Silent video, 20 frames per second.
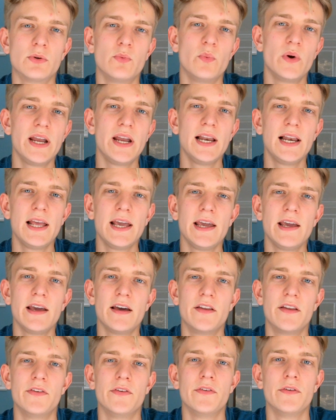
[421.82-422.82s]
wheelie
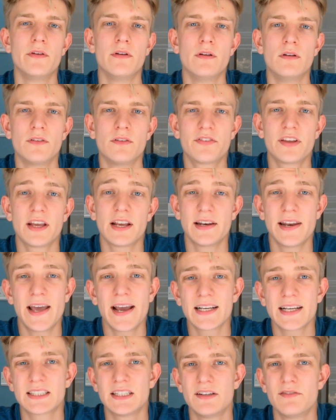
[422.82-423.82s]
and think
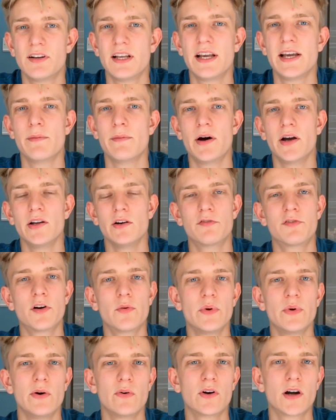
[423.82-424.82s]
negatively about your front
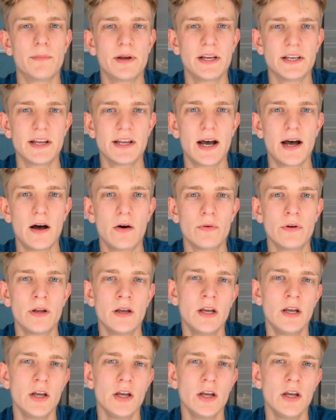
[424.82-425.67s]
wheel coming down,